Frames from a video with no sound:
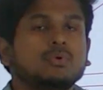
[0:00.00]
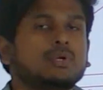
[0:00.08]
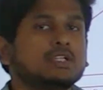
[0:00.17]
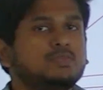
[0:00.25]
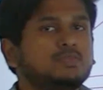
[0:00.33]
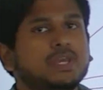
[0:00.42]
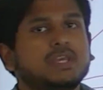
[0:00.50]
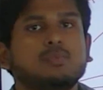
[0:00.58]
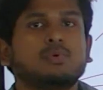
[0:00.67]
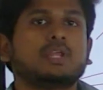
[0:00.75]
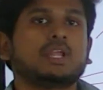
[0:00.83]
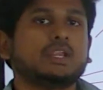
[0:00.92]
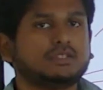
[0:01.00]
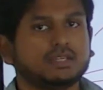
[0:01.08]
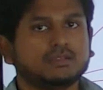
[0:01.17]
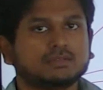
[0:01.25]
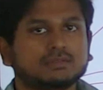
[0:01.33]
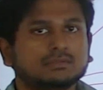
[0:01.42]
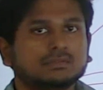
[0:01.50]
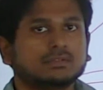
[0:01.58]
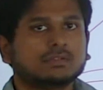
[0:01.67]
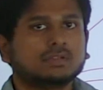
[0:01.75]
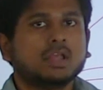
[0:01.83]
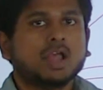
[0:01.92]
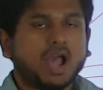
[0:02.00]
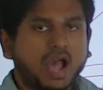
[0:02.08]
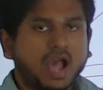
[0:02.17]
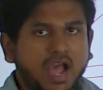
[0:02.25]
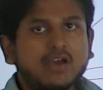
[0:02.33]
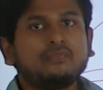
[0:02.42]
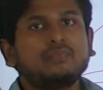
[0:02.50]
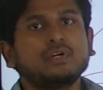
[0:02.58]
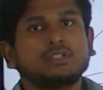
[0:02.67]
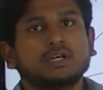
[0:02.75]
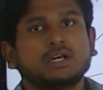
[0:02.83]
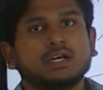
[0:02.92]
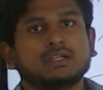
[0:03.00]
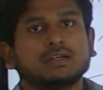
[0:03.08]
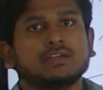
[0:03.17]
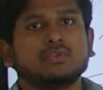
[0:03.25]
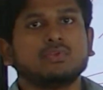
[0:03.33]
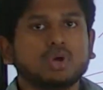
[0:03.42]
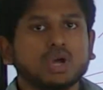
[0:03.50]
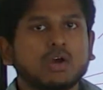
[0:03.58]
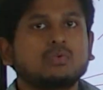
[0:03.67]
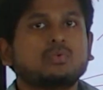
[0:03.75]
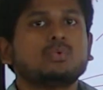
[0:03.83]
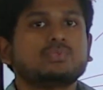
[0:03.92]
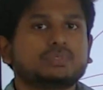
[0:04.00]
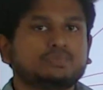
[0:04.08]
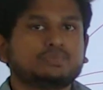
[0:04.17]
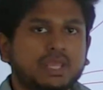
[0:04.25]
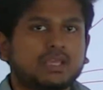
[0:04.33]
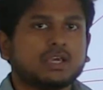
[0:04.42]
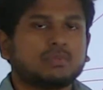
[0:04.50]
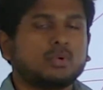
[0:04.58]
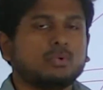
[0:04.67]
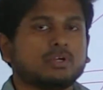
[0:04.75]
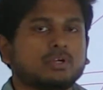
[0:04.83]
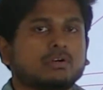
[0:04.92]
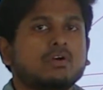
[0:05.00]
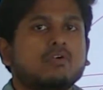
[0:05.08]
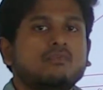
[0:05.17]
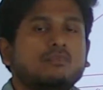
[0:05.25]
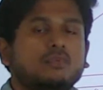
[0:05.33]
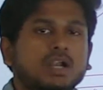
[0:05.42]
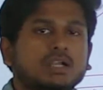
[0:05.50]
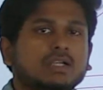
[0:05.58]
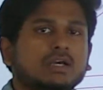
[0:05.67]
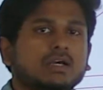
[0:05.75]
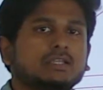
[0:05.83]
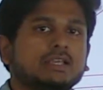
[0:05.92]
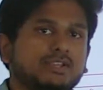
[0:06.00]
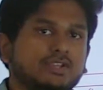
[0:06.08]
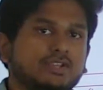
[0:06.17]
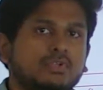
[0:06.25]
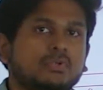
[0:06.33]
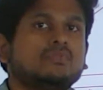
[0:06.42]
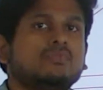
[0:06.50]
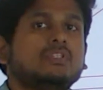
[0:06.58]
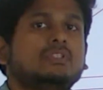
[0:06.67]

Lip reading: You can speak about anything. After that, you have to speak about what are the issues